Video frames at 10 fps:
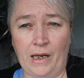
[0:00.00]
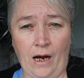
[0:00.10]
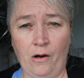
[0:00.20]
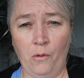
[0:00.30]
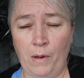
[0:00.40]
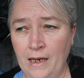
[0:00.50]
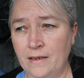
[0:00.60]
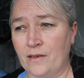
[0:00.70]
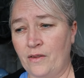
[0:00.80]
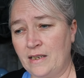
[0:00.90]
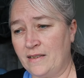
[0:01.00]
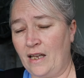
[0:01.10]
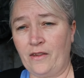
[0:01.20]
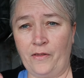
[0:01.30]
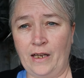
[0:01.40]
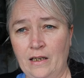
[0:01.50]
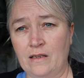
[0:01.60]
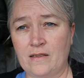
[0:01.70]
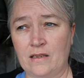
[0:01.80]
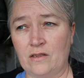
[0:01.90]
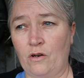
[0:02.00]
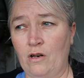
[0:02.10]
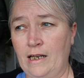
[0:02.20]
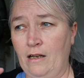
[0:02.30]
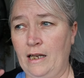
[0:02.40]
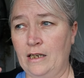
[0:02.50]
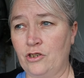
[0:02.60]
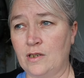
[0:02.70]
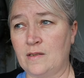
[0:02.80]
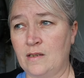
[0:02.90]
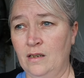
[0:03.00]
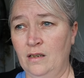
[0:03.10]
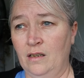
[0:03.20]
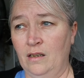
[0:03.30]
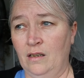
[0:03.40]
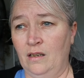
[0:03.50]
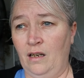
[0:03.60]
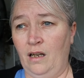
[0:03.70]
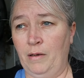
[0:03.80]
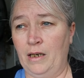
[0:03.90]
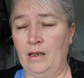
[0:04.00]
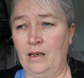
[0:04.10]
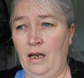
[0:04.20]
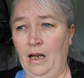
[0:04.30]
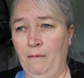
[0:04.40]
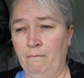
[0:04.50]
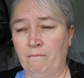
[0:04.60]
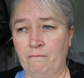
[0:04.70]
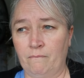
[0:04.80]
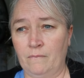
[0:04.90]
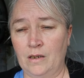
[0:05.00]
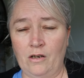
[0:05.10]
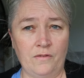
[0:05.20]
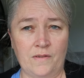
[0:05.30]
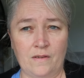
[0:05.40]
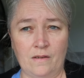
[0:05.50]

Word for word: I'm an hour away so that's the other It's, it's not like I can just, I mean, um, you know,